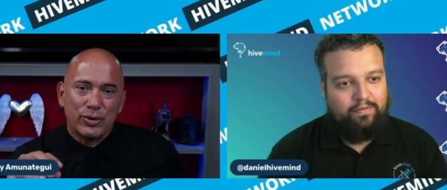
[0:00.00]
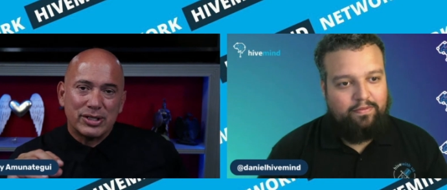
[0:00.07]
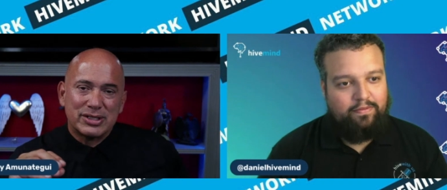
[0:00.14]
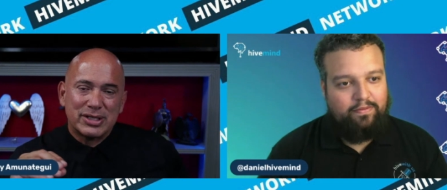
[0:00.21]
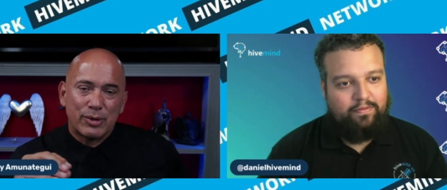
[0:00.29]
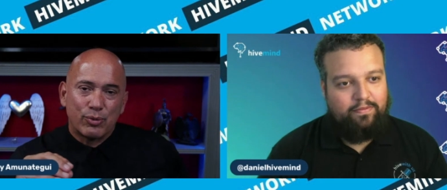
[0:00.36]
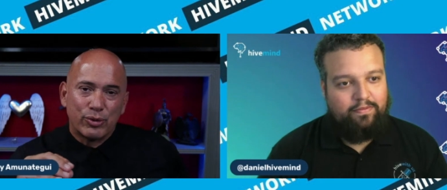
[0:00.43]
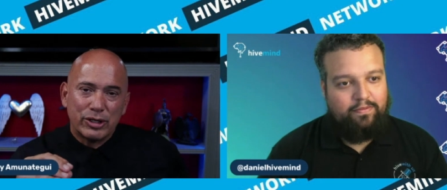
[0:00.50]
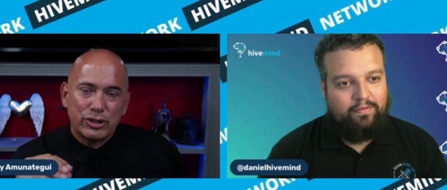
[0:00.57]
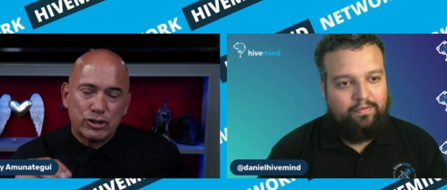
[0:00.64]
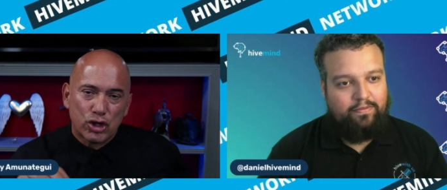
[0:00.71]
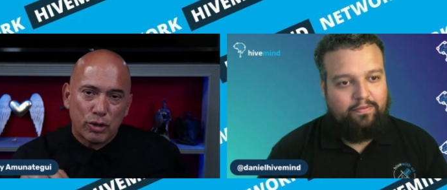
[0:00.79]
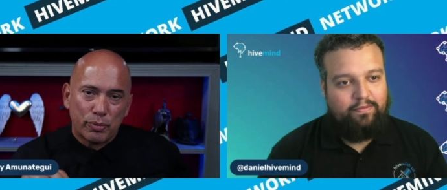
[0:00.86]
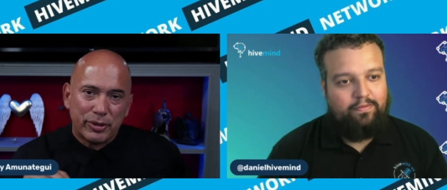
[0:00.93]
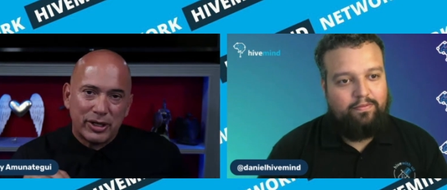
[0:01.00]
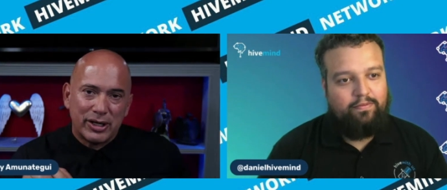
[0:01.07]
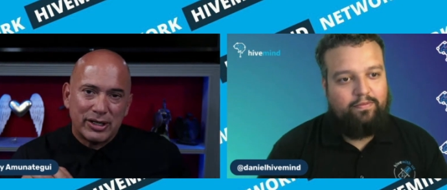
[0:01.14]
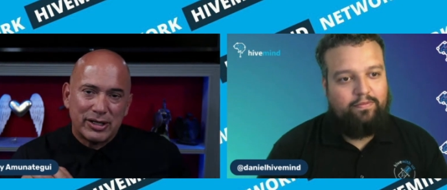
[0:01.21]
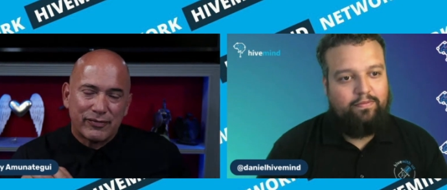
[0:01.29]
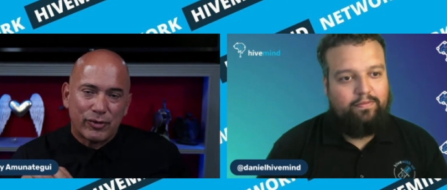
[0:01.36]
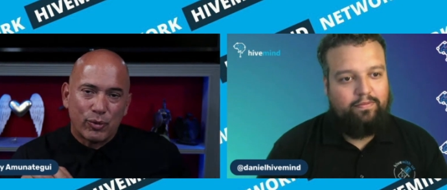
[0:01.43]
Speaker 1: It's not reinterpreted a
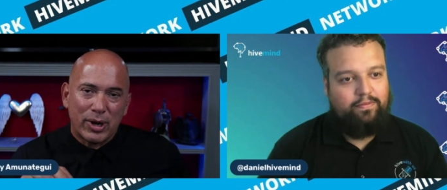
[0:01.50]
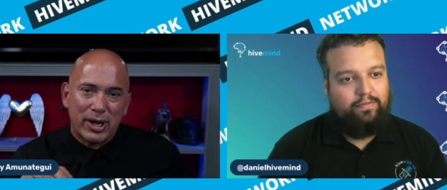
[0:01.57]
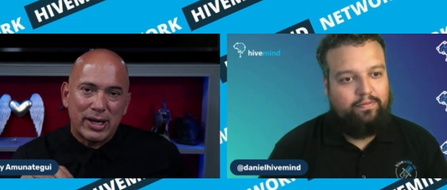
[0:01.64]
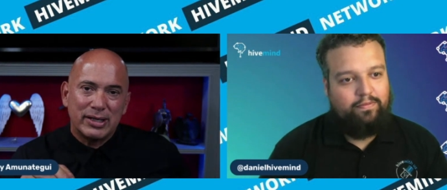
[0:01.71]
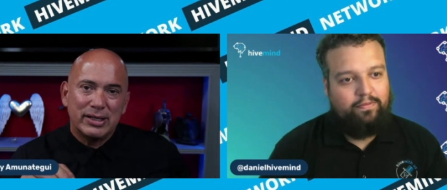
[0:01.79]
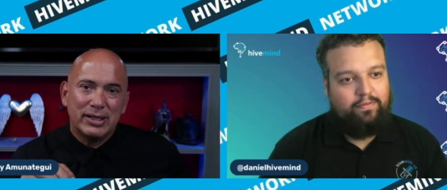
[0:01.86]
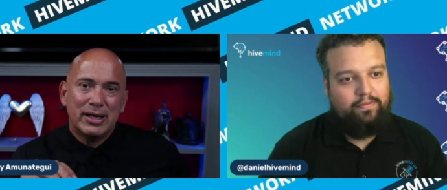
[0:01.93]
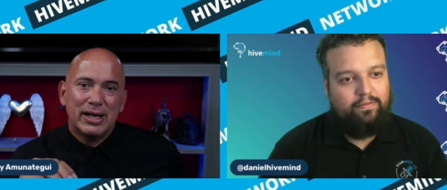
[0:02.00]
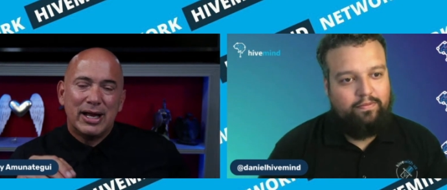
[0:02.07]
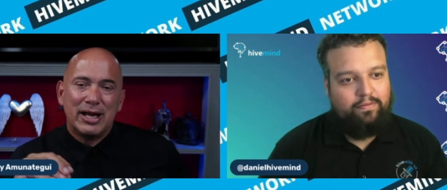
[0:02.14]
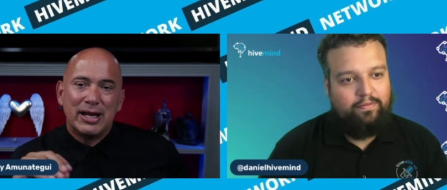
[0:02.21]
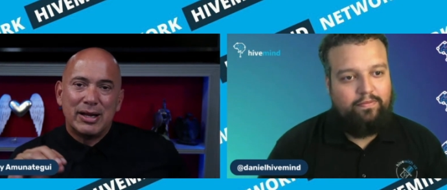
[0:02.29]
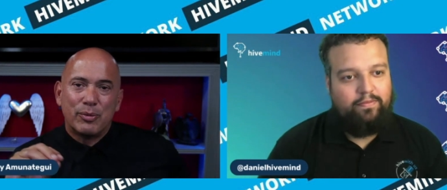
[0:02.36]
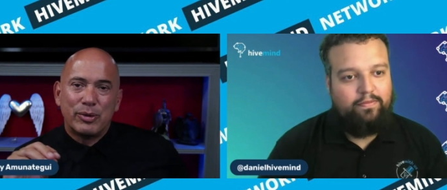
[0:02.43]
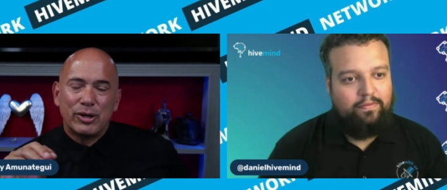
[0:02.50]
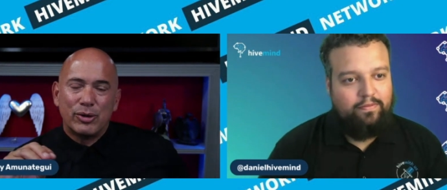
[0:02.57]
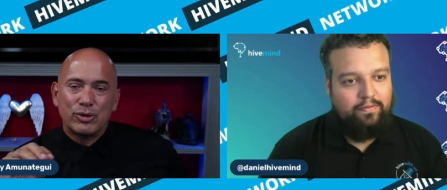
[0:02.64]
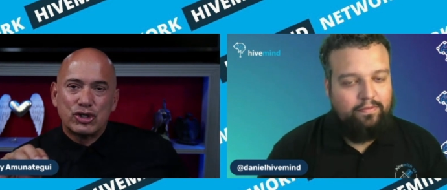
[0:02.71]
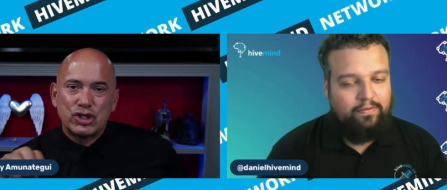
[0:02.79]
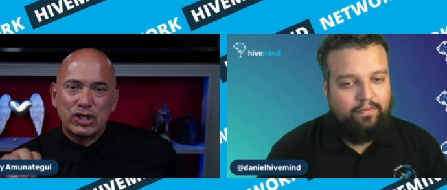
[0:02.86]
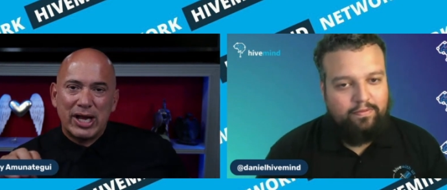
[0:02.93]
different way, and that we don't
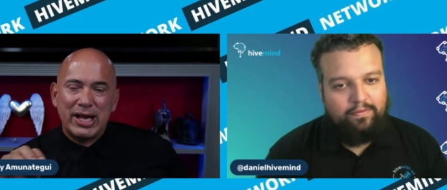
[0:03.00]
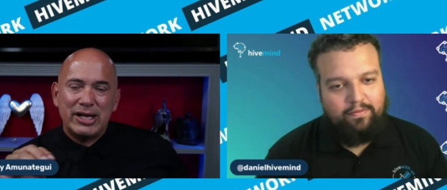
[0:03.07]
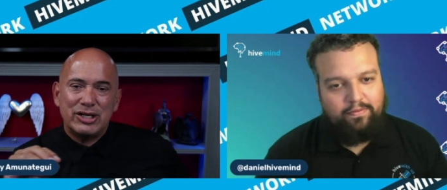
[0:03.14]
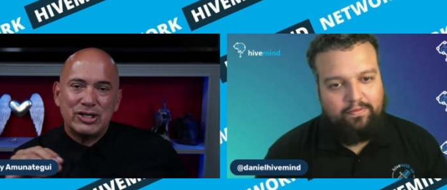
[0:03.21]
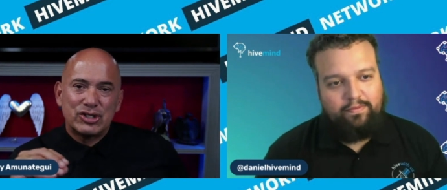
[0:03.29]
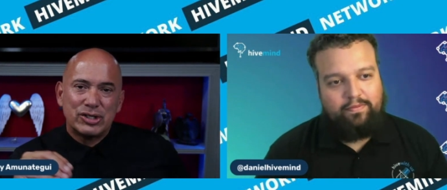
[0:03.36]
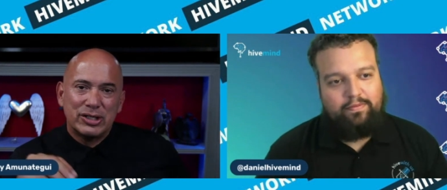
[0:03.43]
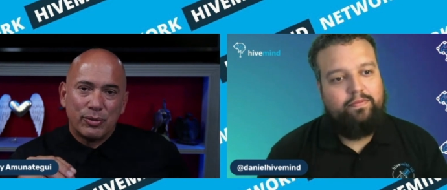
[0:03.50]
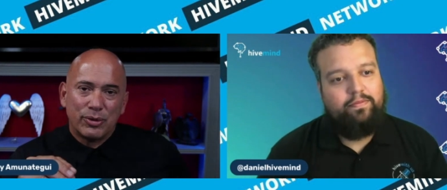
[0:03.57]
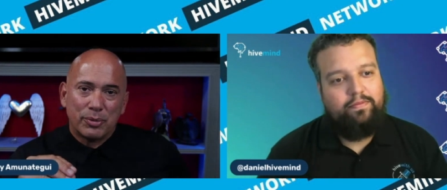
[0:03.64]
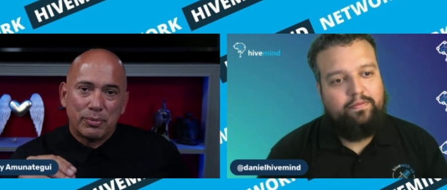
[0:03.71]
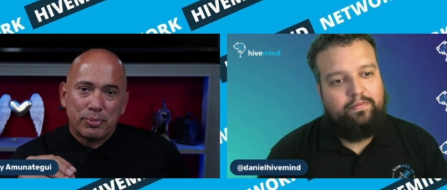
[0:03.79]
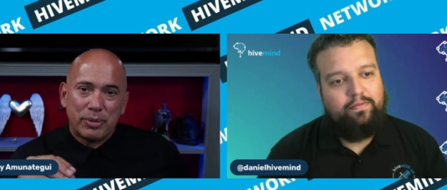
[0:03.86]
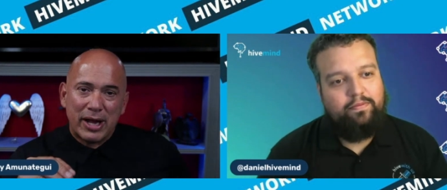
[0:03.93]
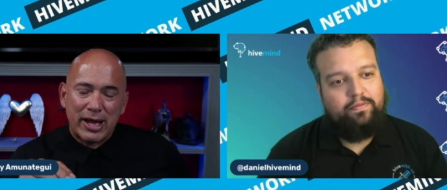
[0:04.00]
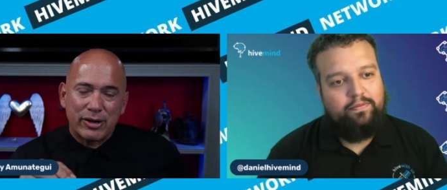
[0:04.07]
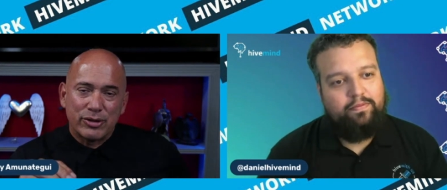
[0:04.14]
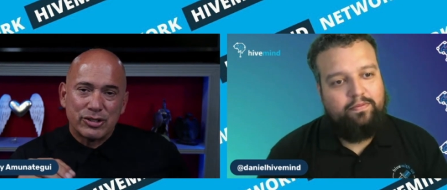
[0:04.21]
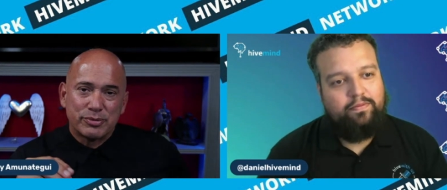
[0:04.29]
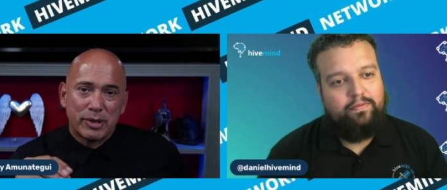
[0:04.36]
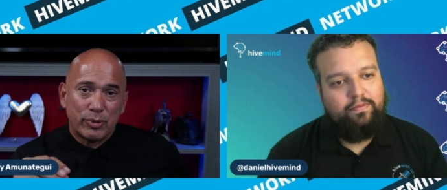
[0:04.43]
change the
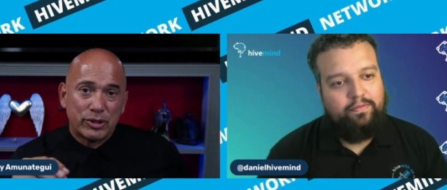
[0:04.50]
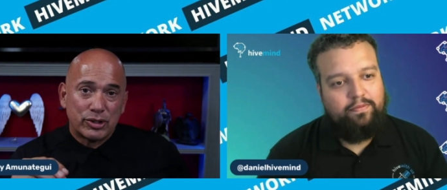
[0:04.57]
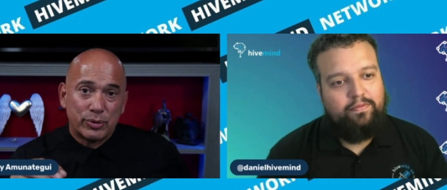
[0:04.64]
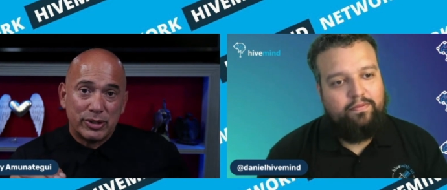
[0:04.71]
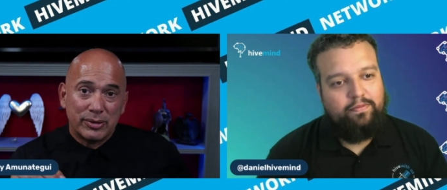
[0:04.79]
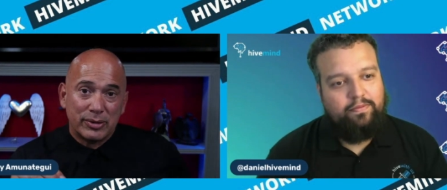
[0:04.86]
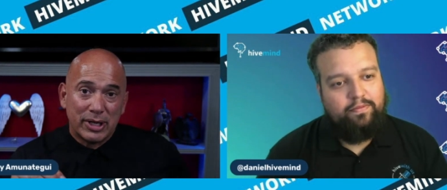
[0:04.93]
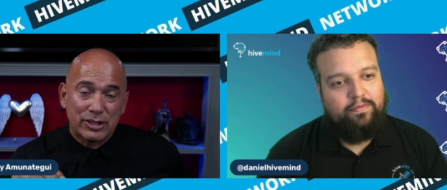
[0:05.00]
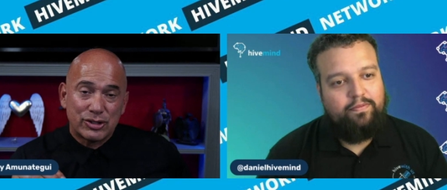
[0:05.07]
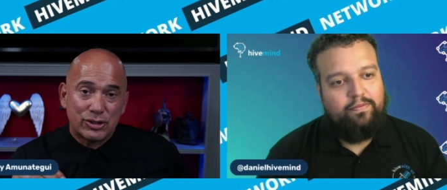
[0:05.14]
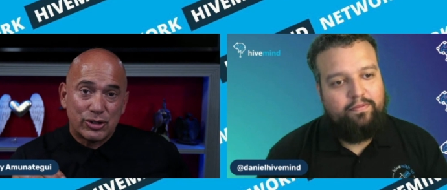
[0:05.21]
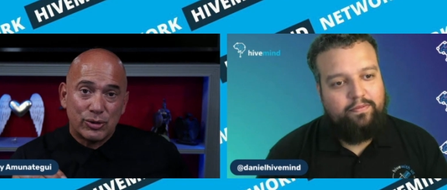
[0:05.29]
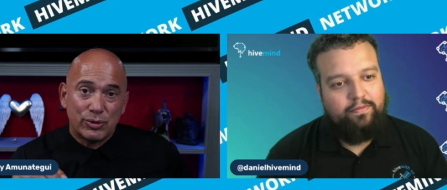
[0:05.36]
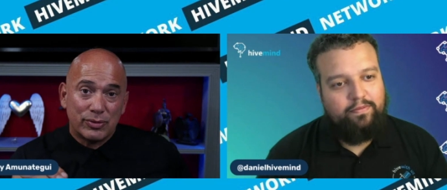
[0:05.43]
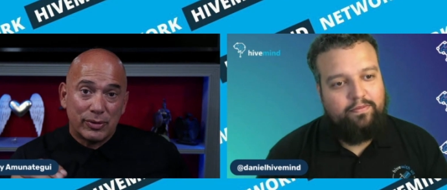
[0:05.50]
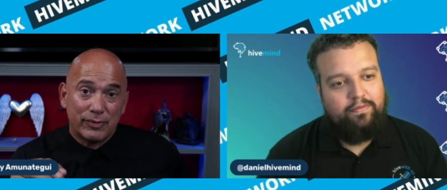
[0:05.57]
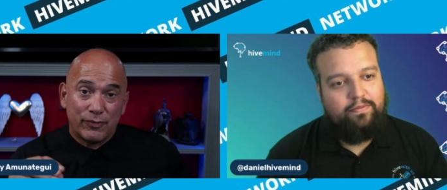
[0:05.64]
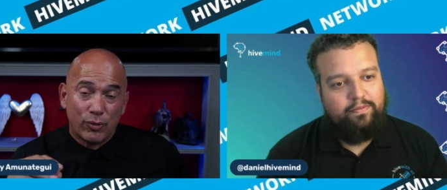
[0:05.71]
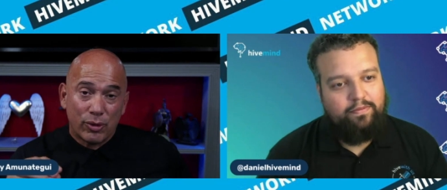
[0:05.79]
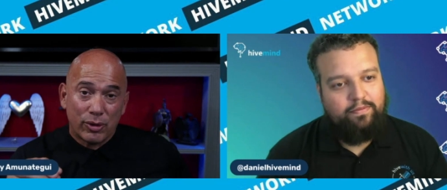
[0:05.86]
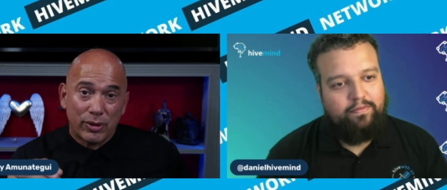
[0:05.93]
patterns by which we execute
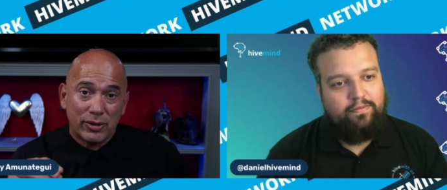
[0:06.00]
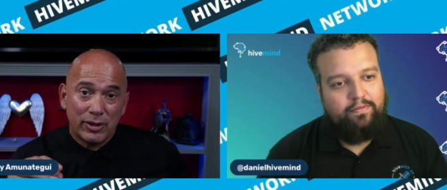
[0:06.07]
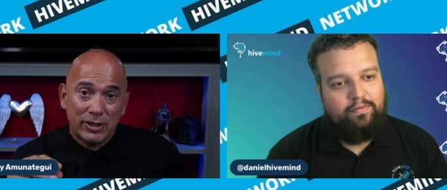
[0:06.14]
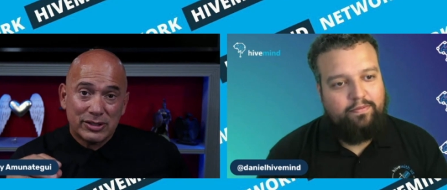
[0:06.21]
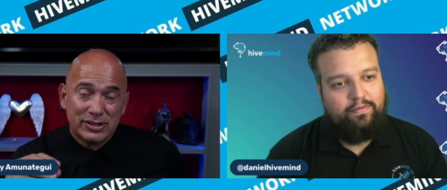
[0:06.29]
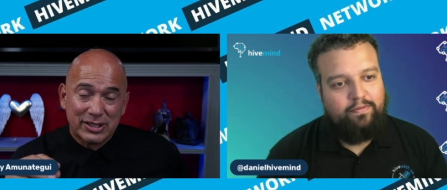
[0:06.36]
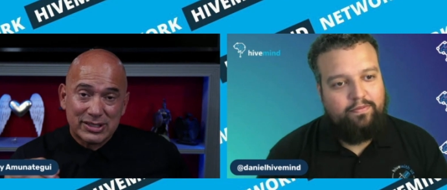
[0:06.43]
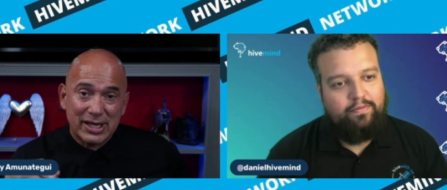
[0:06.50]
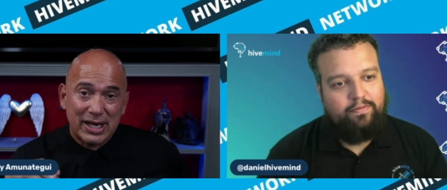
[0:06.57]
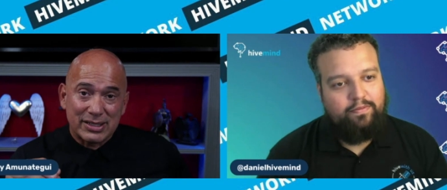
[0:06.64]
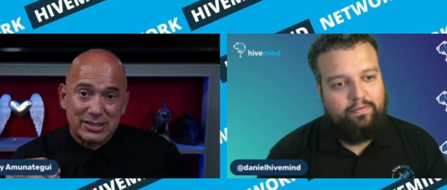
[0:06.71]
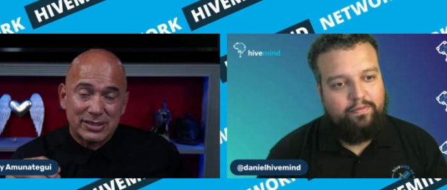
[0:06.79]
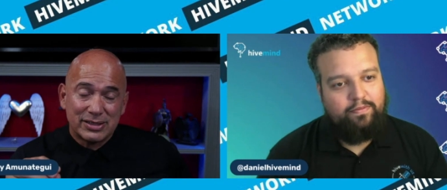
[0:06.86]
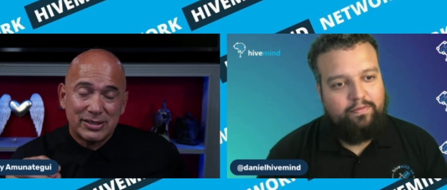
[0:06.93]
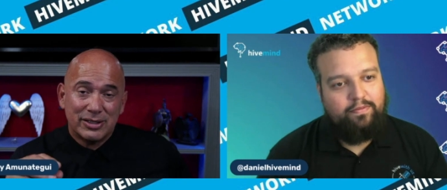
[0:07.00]
for success.